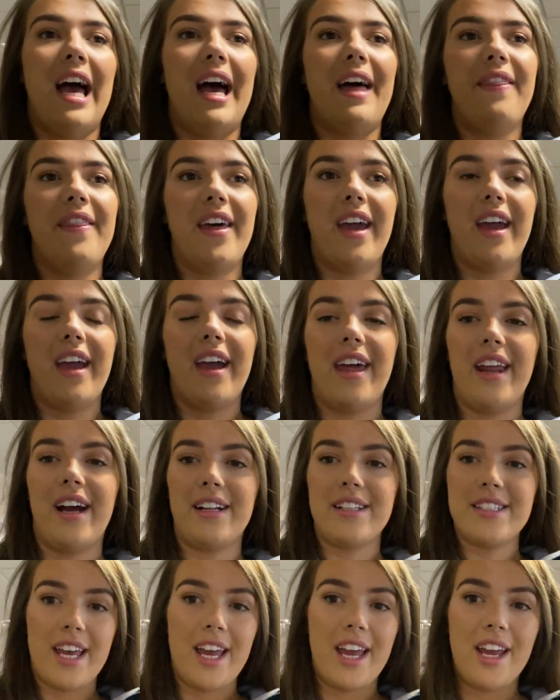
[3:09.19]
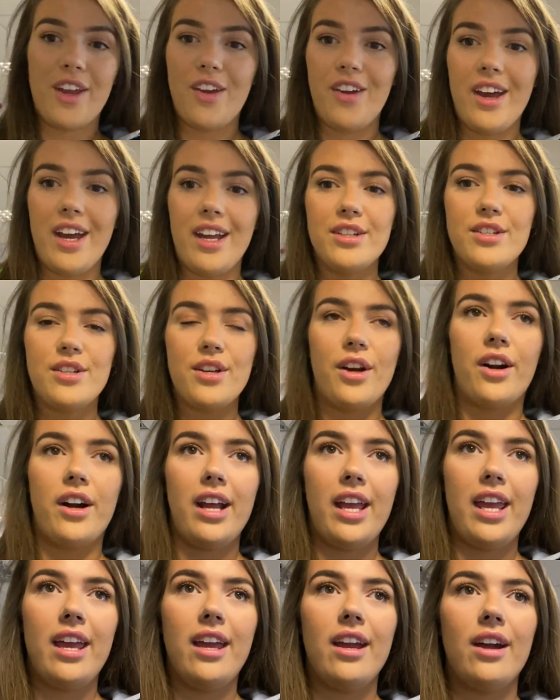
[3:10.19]
And then I'll take you into
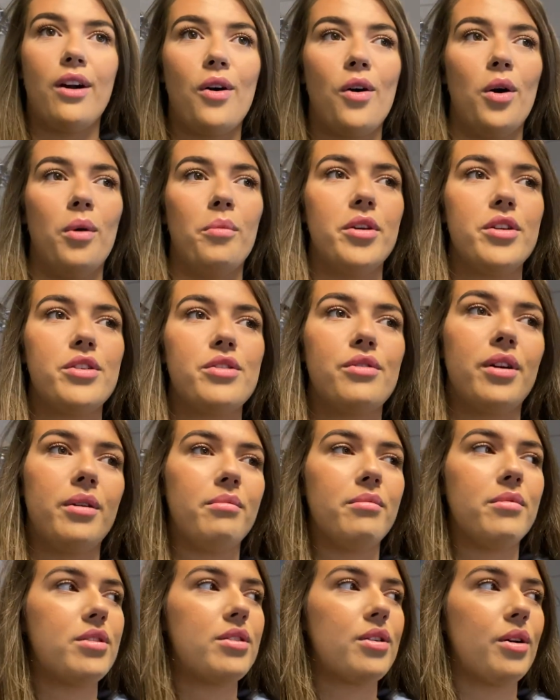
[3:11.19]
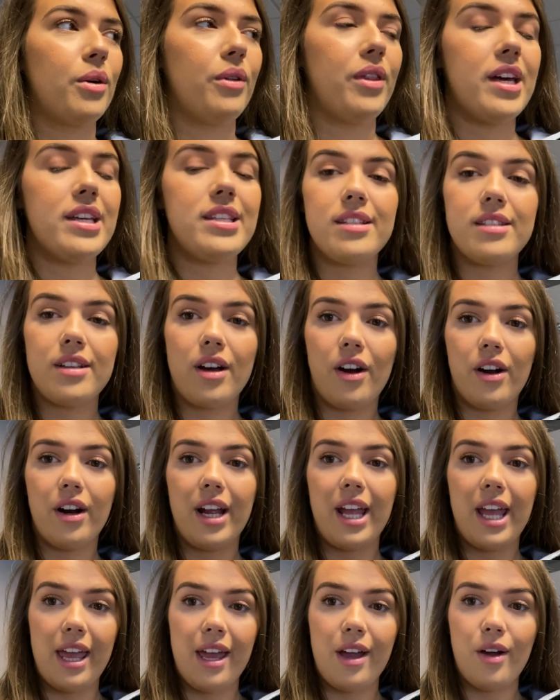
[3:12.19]
our e-commerce room. So this is
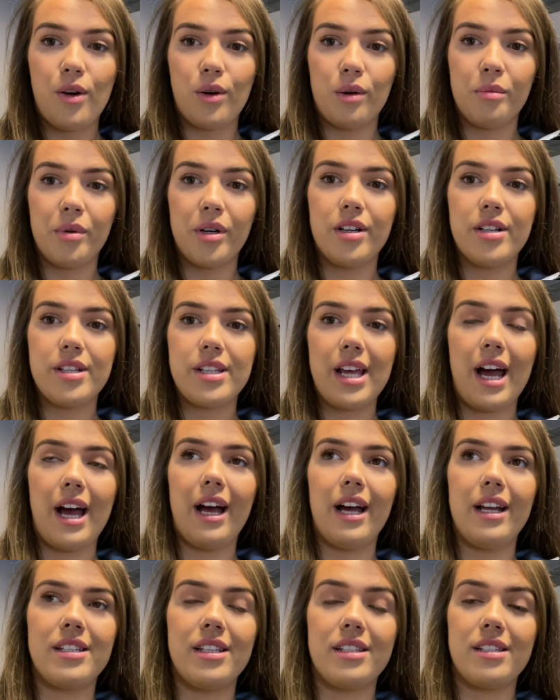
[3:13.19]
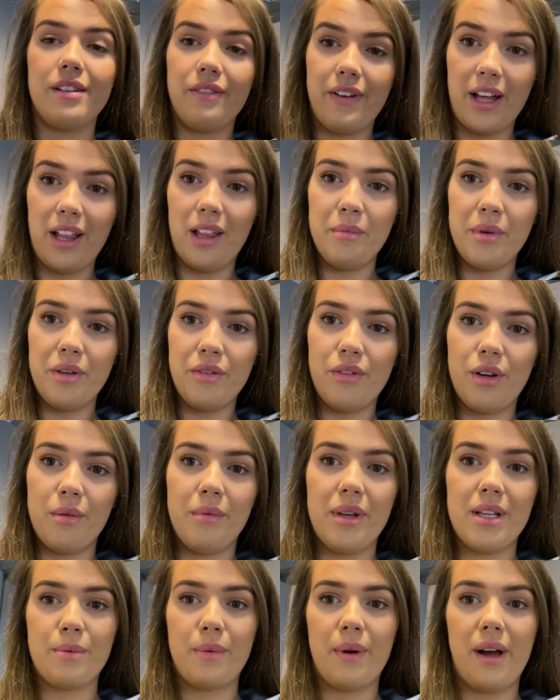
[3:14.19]
our e-commerce and development
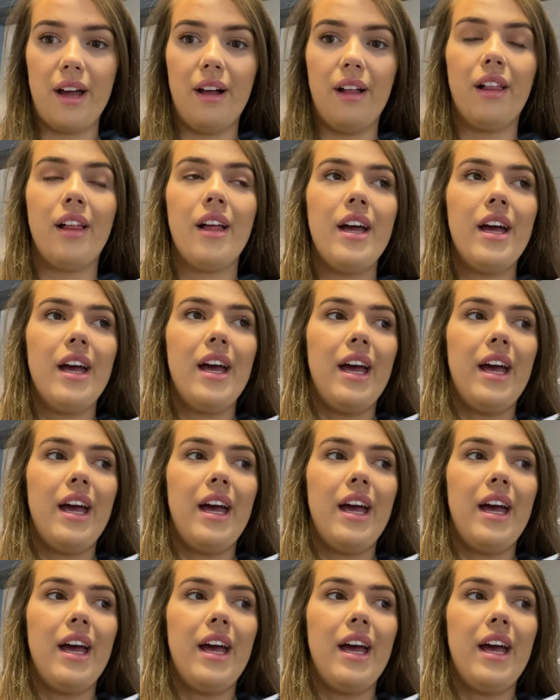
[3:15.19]
room as well.